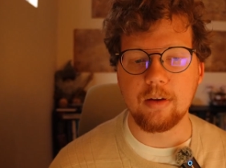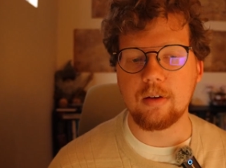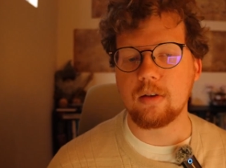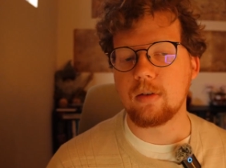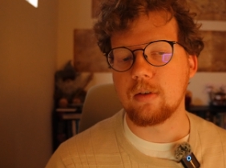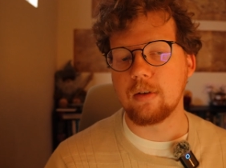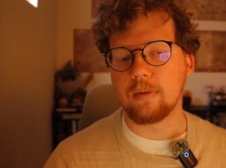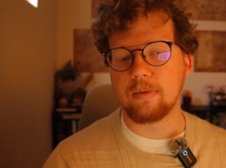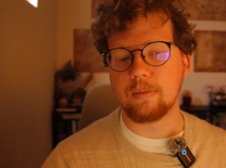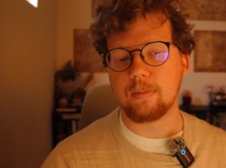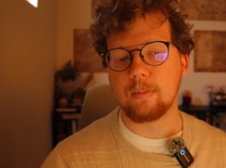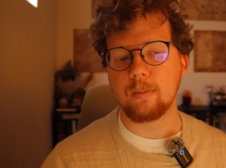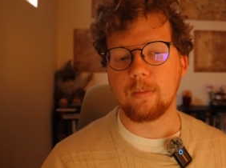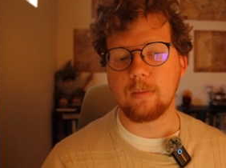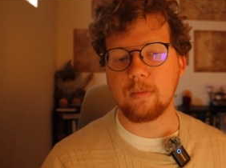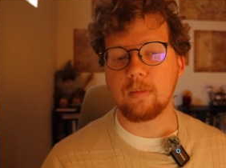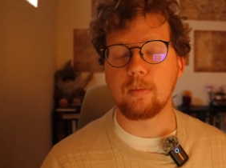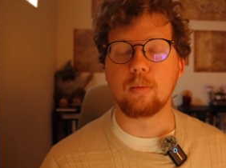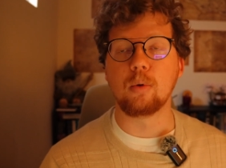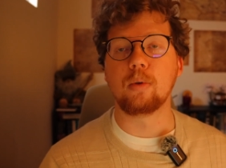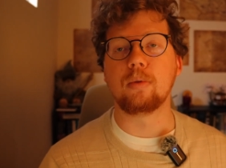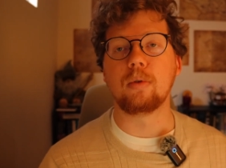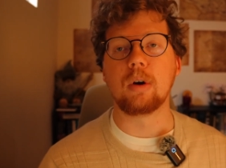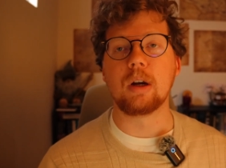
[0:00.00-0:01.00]
this is a
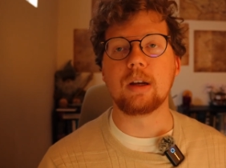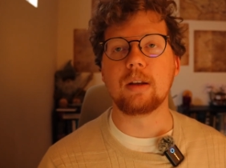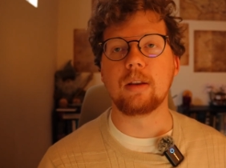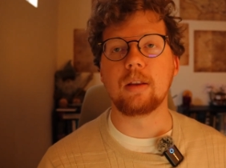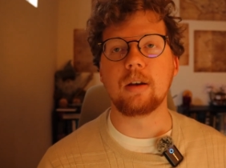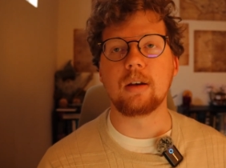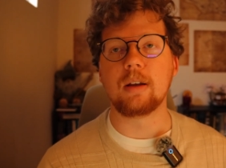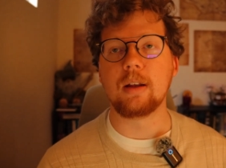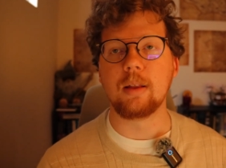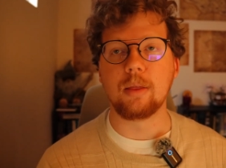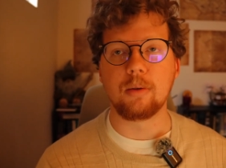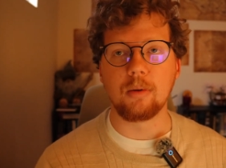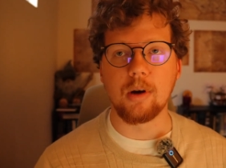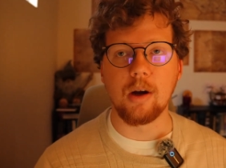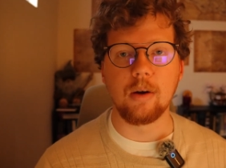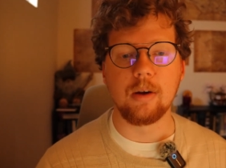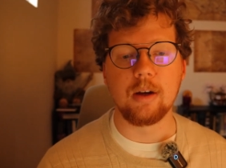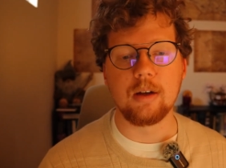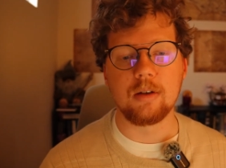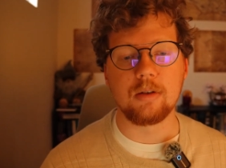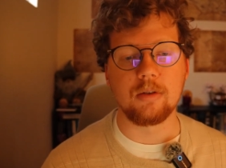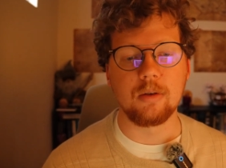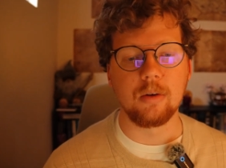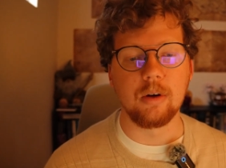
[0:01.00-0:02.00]
refrain seen throughout
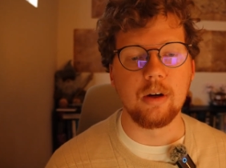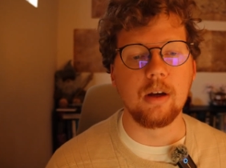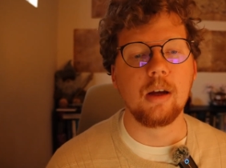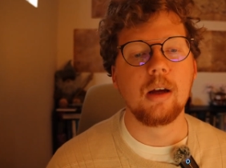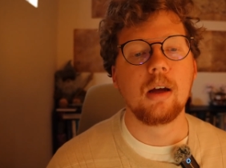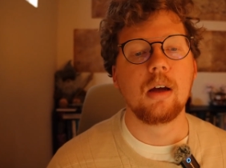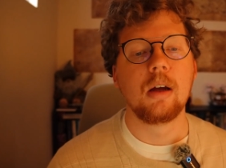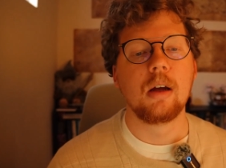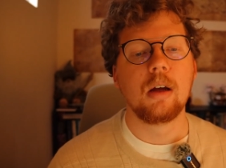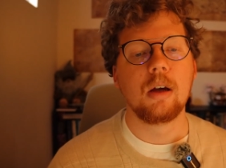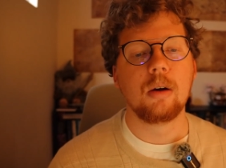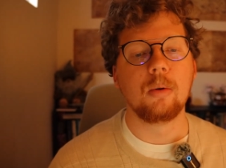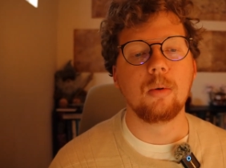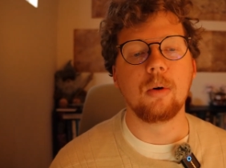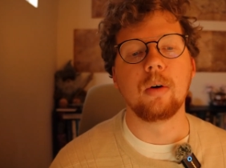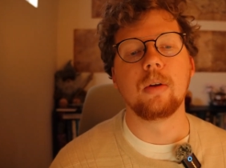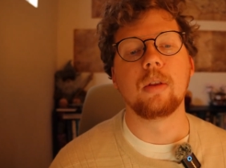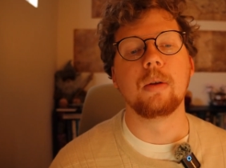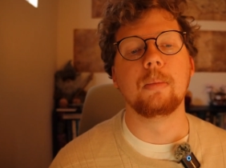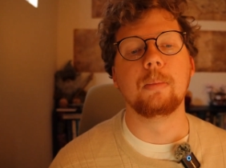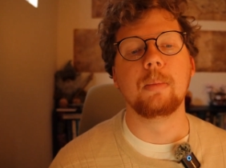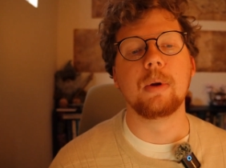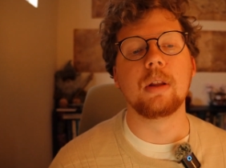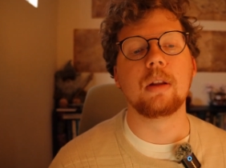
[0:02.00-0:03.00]
history where
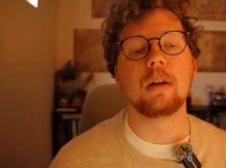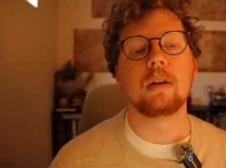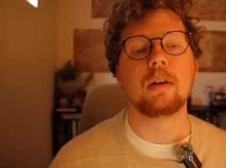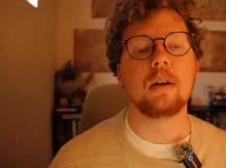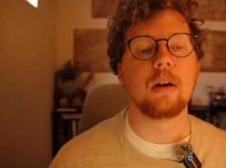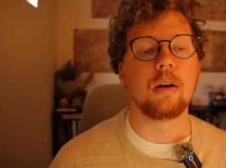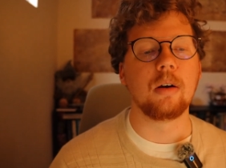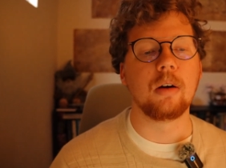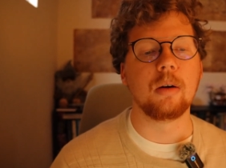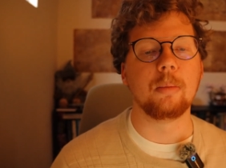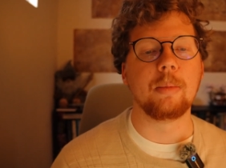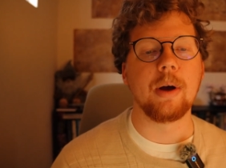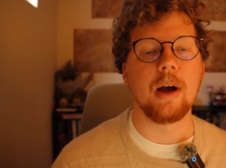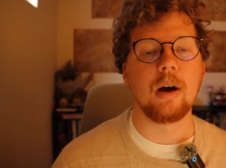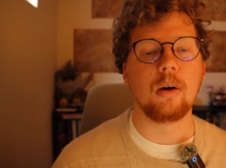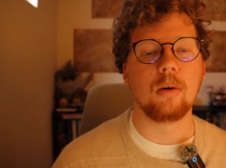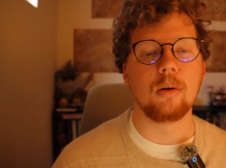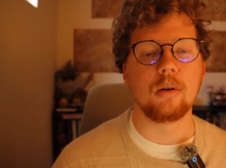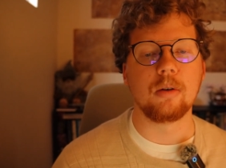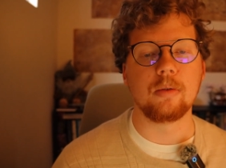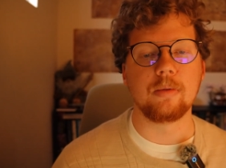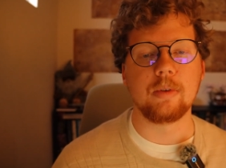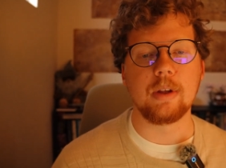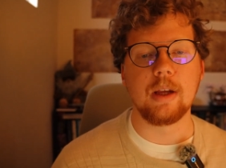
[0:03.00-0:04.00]
the military
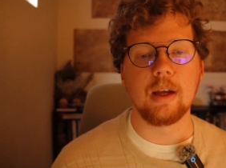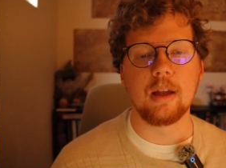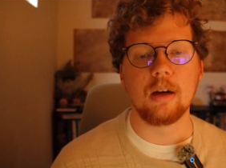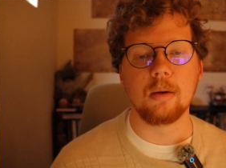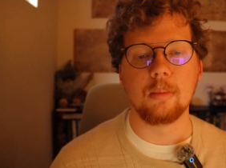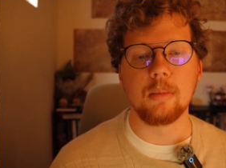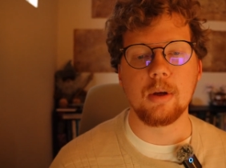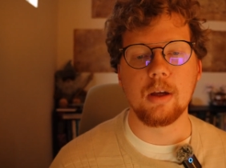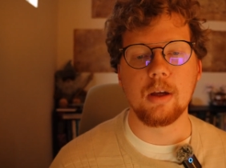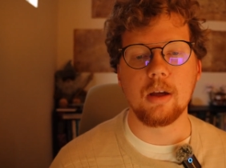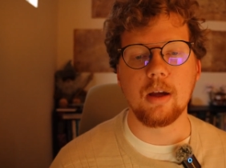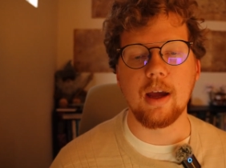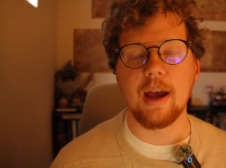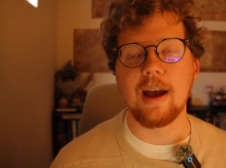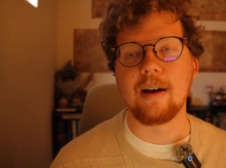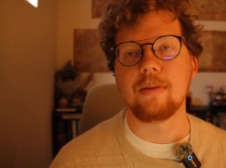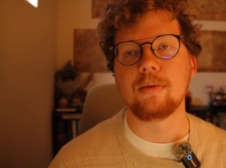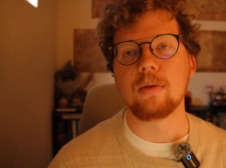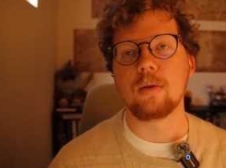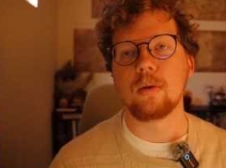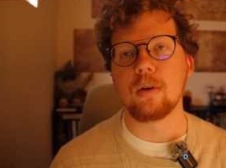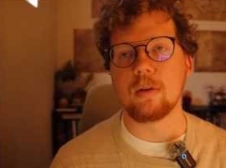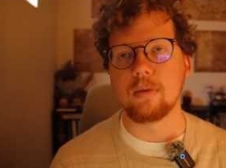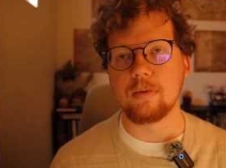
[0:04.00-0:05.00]
power of the enemy
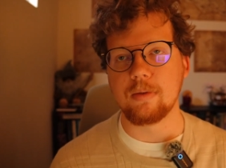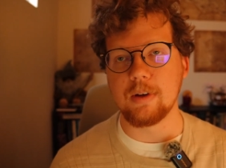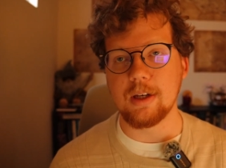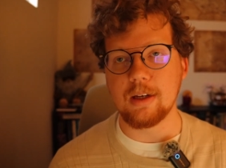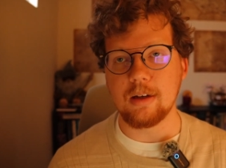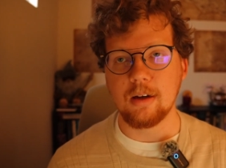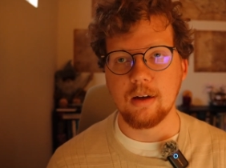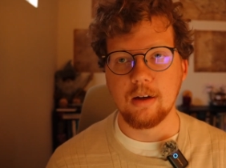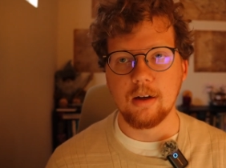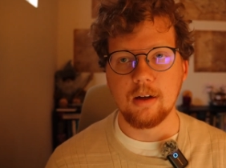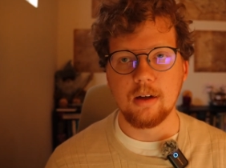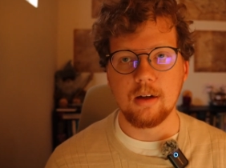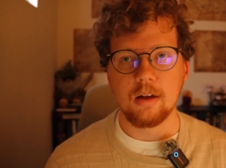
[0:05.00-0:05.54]
after defeat